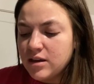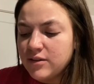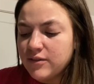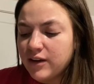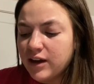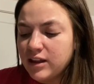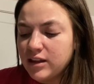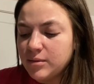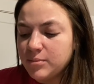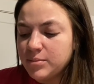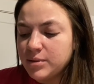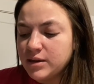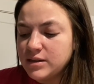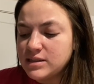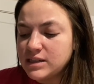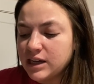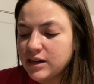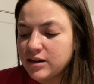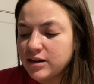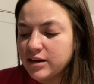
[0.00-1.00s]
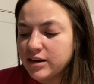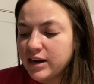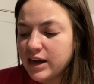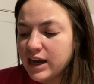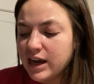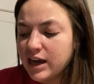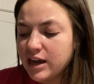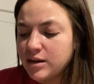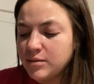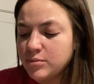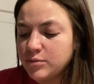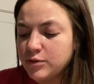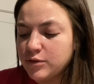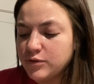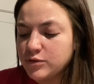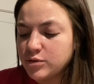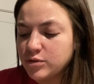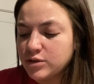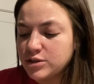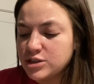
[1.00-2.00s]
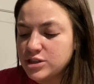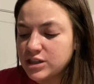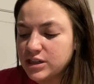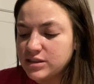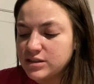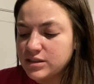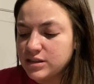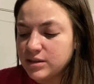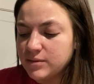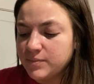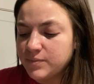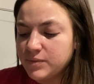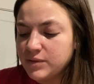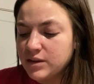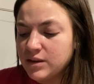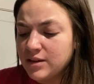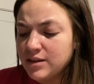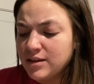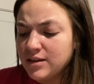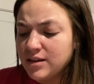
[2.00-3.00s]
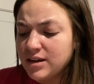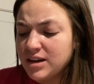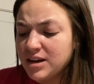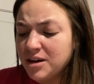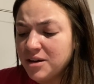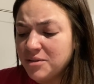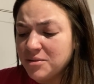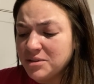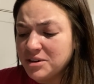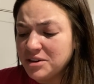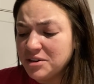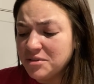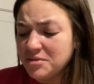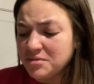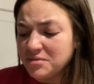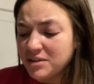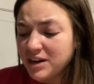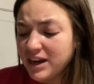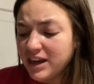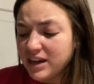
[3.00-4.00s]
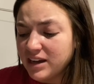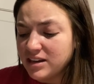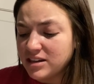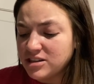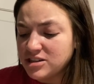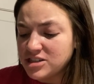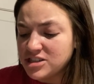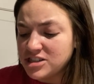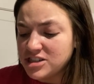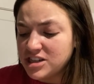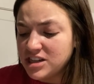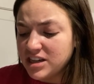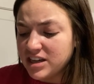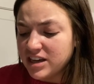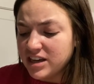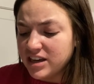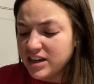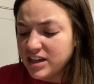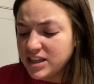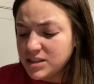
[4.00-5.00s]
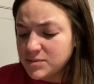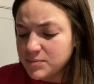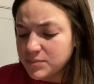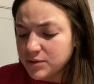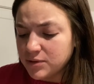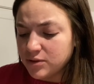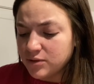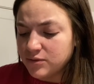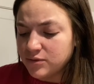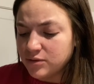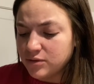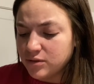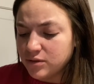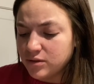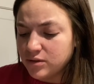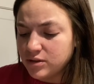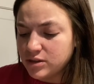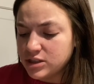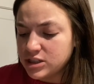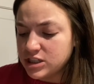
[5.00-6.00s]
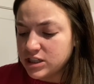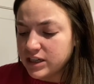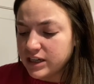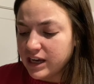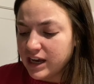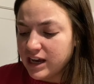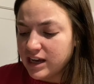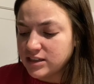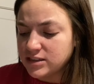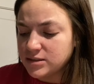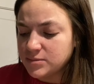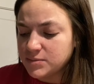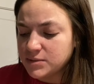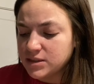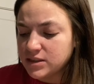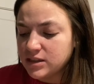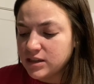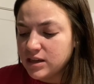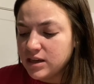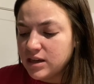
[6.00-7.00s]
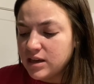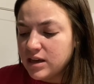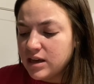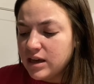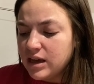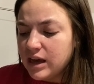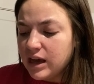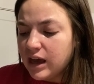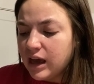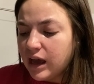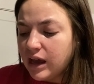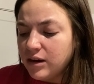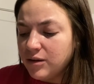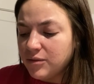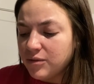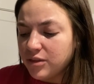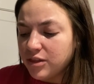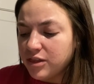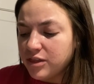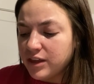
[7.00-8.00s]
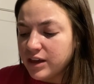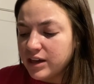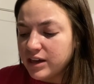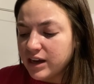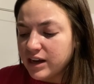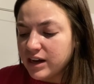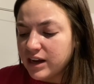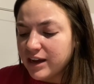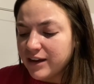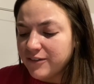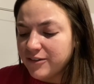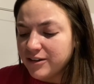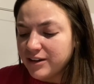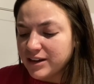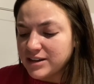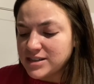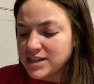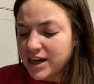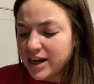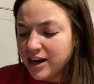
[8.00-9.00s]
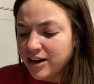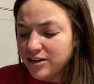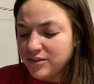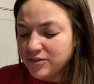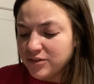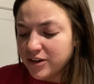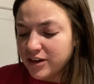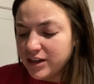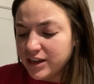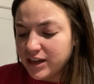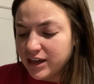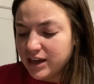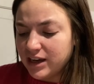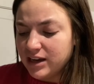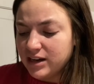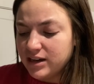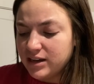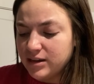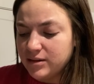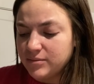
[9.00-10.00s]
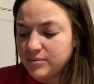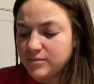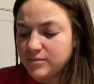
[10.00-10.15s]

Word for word: Violet put down her hat and moved towards Jessie. Oh, you're right. She is beautiful, she gasped. I don't think I'd ever get tired of looking at it.